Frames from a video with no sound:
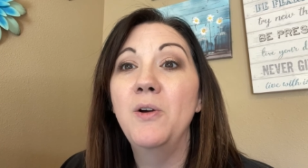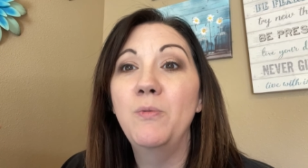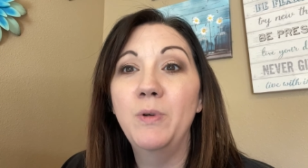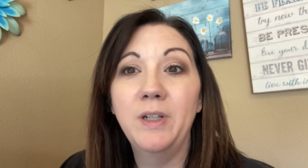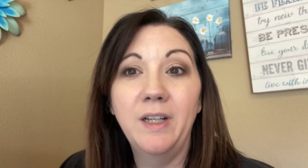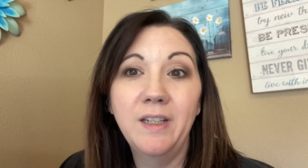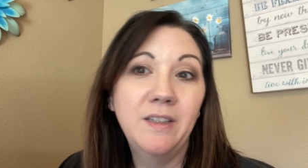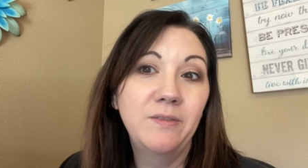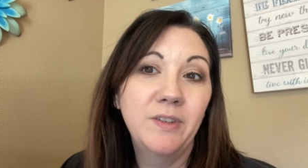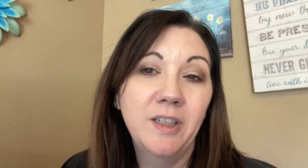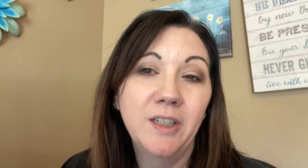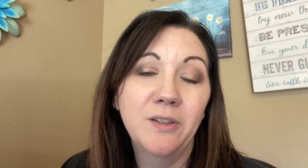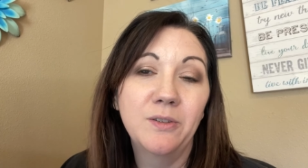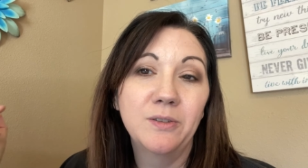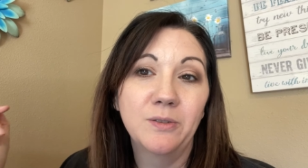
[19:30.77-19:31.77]
what I eat
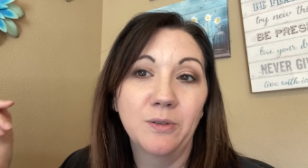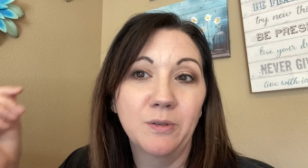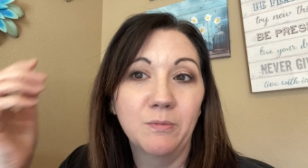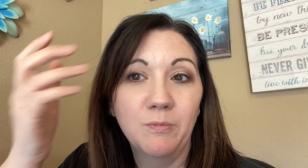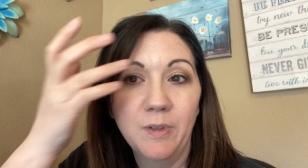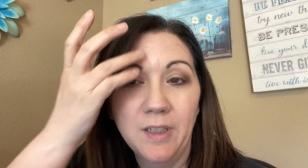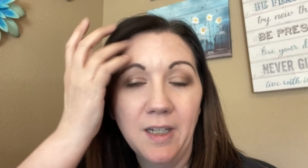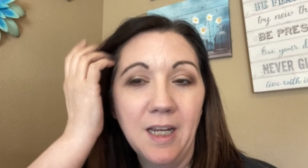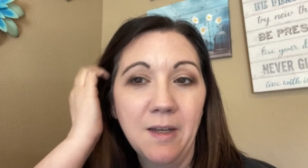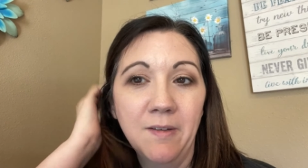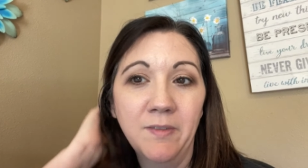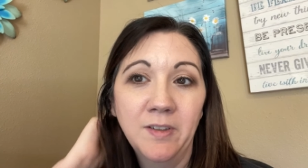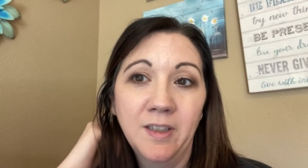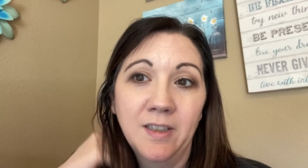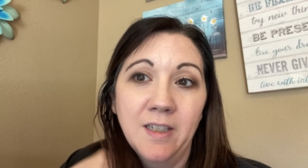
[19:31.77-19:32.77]
videos, or when I
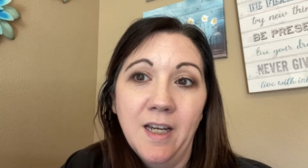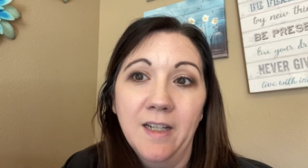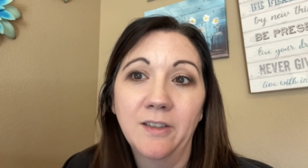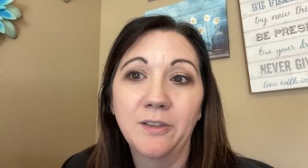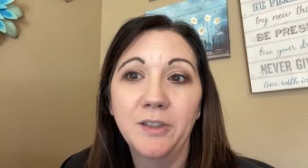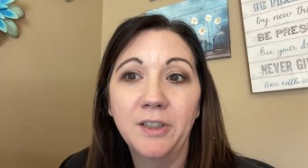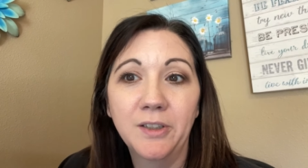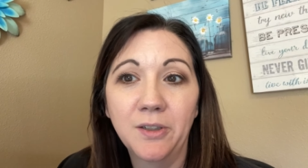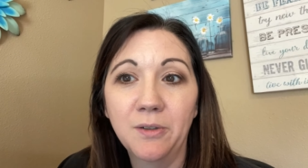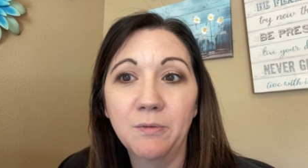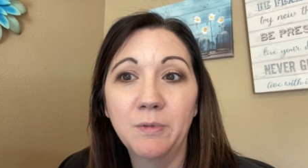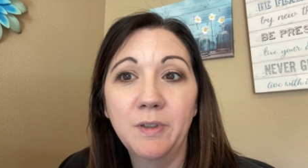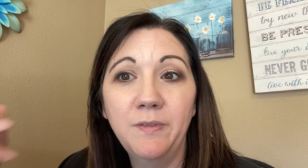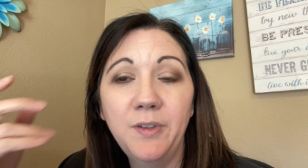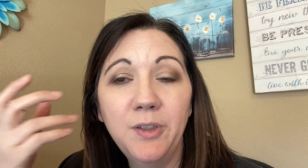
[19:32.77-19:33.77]
have in the title, you know,
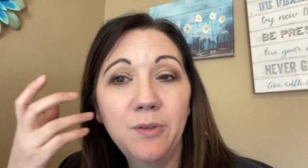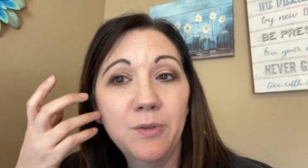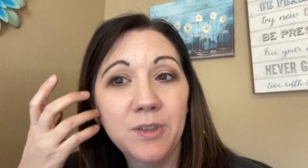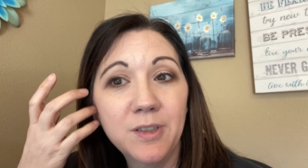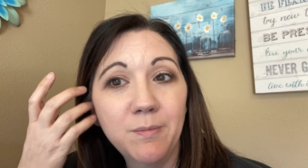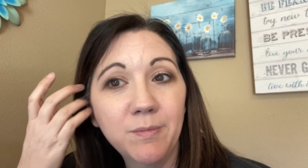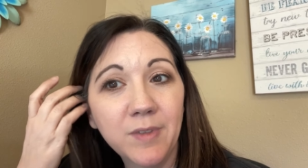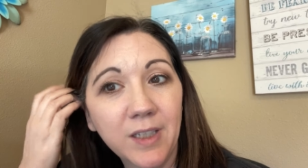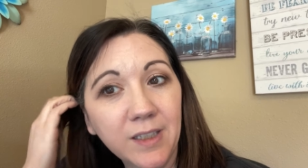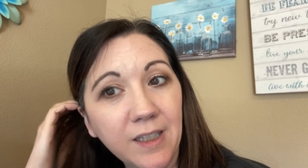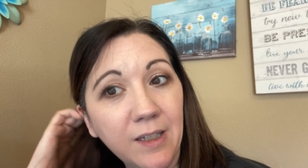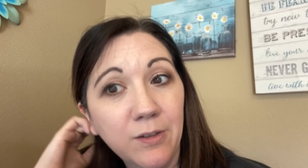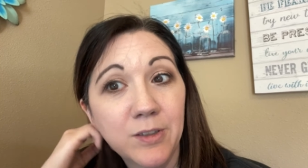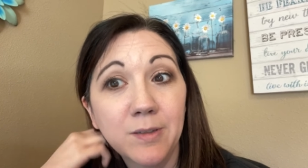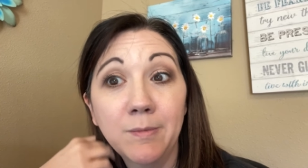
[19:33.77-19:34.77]
review or something like
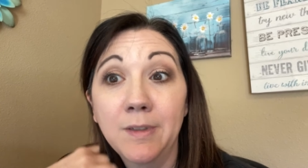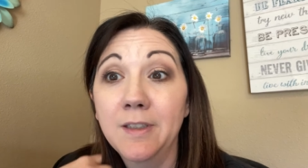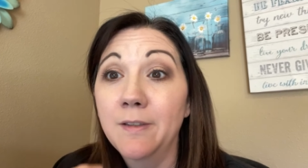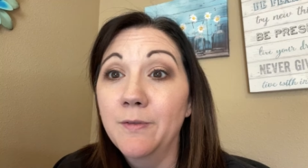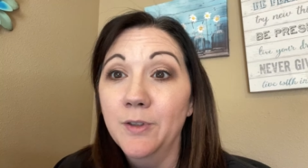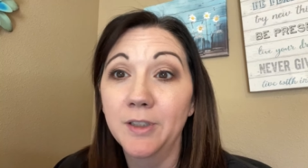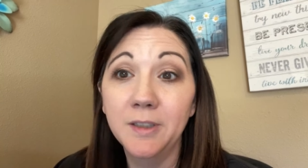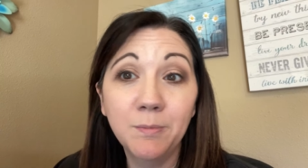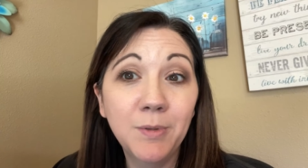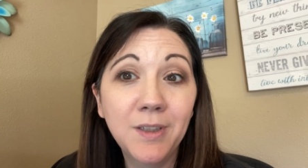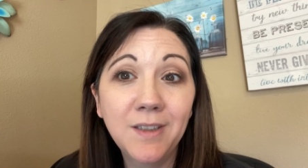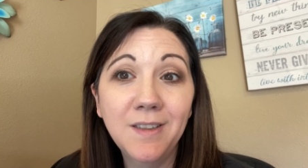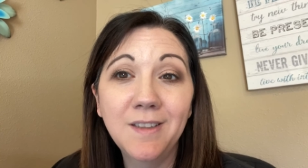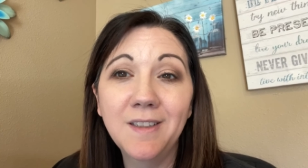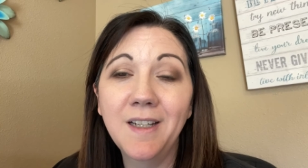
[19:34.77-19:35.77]
that, or sometimes I forget to put
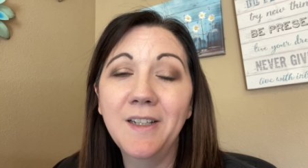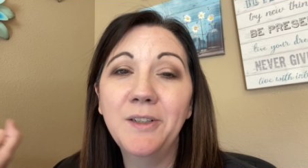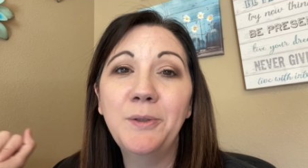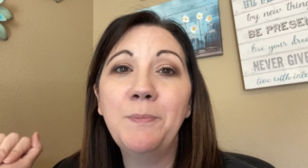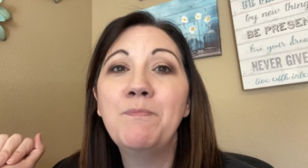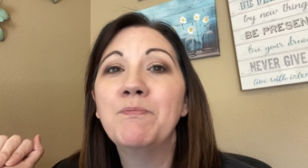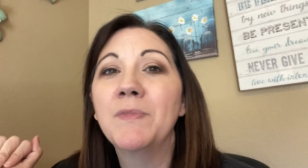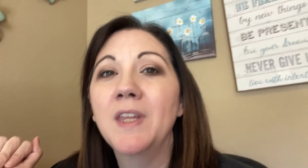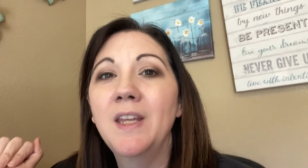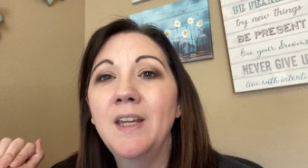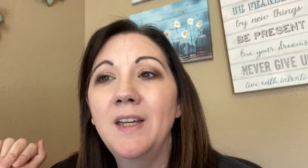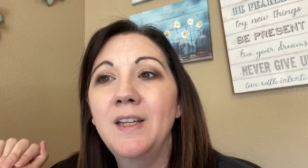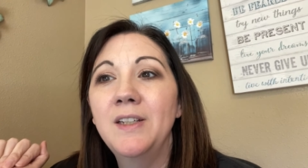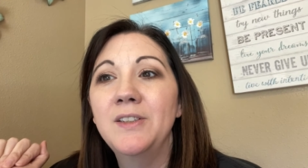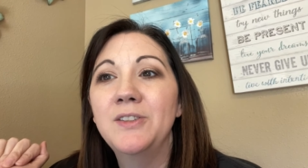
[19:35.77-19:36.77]
in the title.
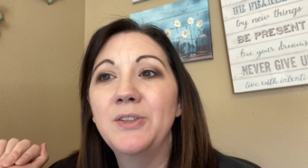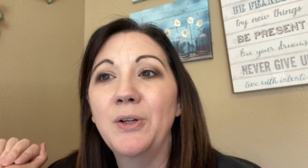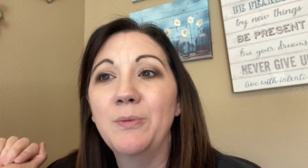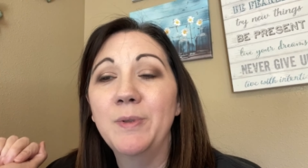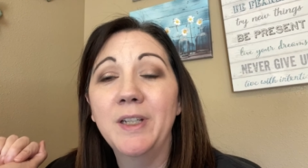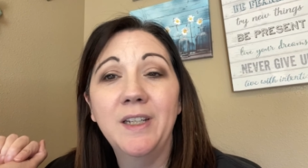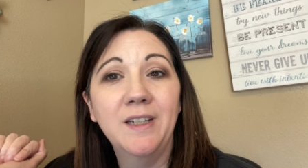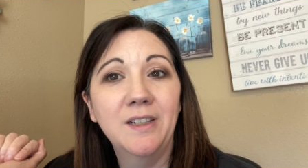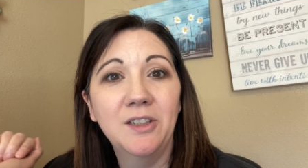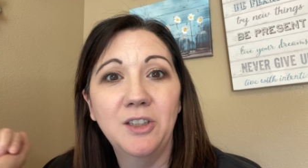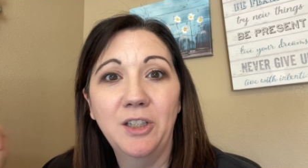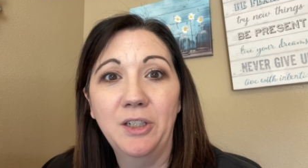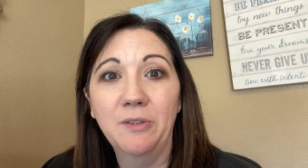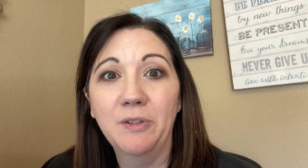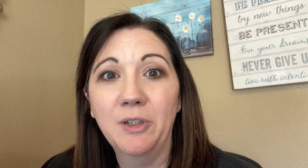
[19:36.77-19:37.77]
So I've been getting a
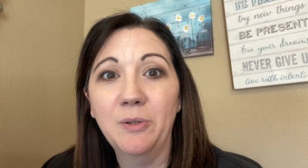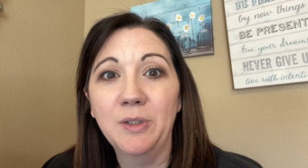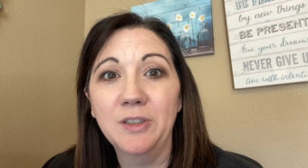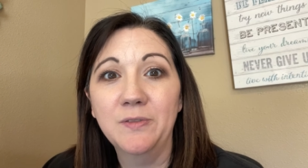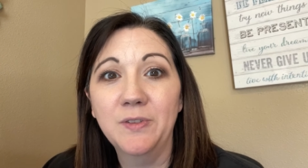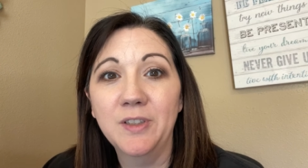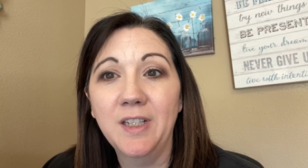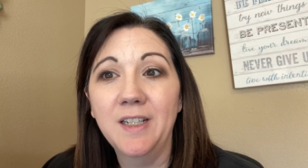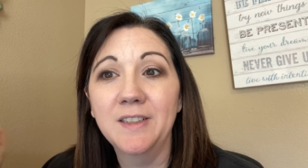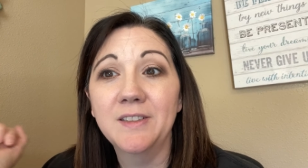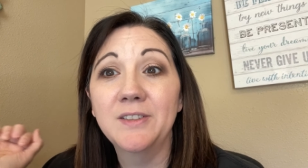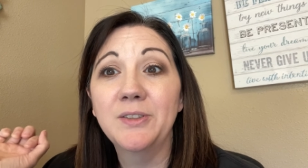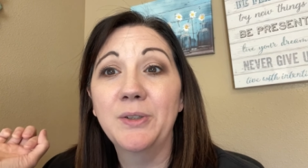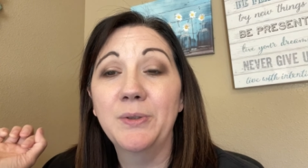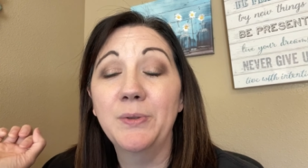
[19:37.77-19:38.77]
lot of requests for that.
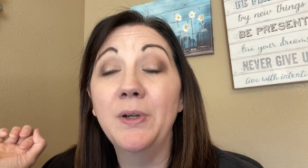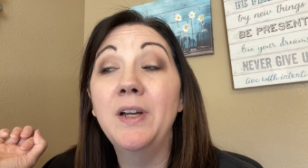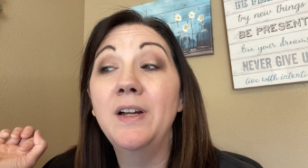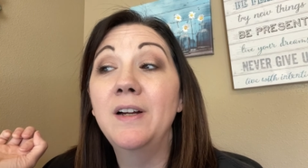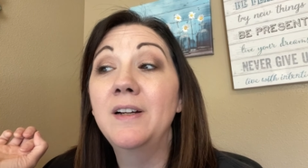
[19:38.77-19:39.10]
So